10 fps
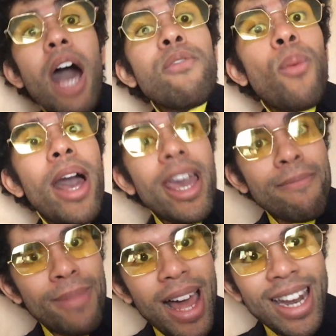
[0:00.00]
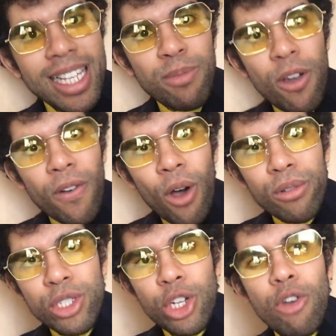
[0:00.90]
either way, let's move
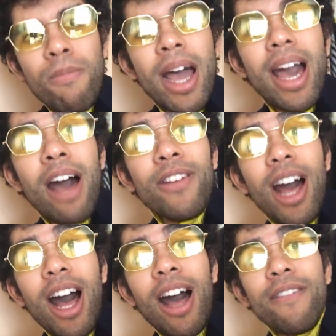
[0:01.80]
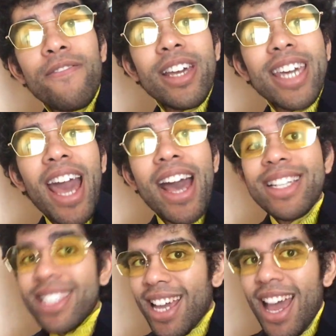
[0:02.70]
on to my other half, Cat,